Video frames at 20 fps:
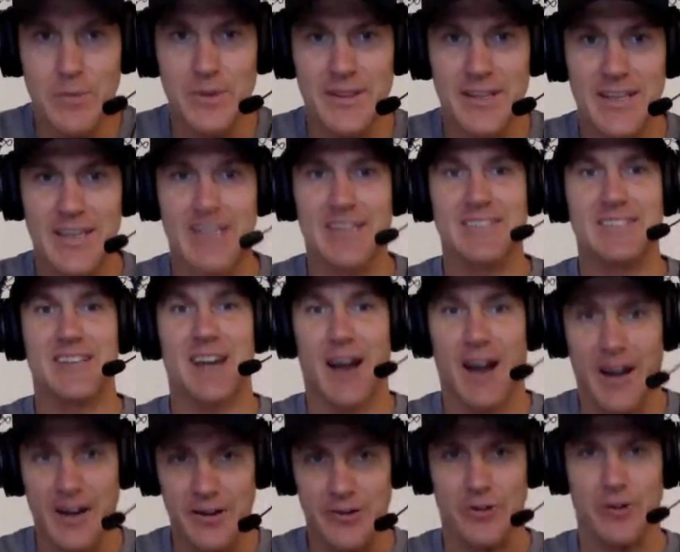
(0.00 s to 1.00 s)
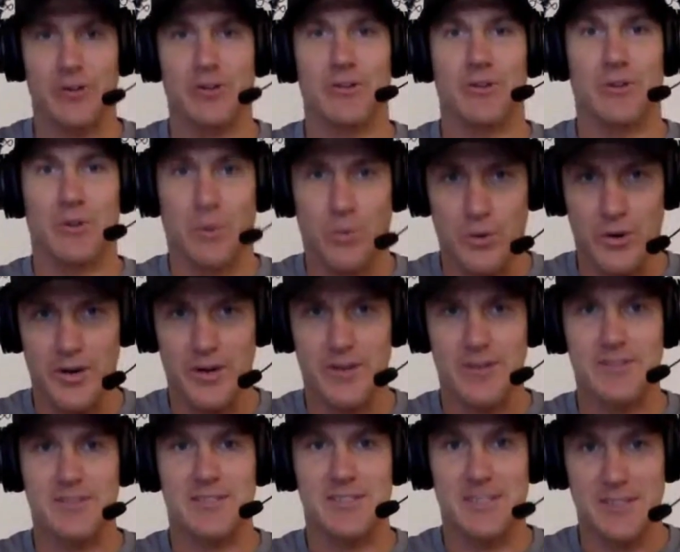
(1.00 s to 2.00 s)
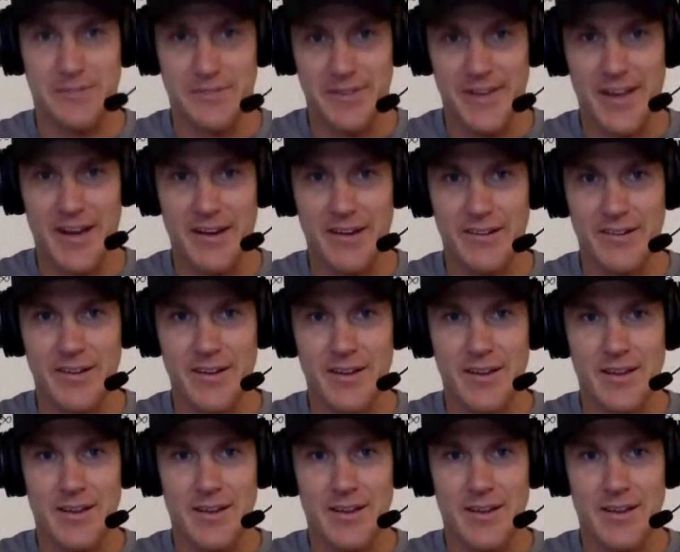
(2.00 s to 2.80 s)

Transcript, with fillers: with the entire court to defend.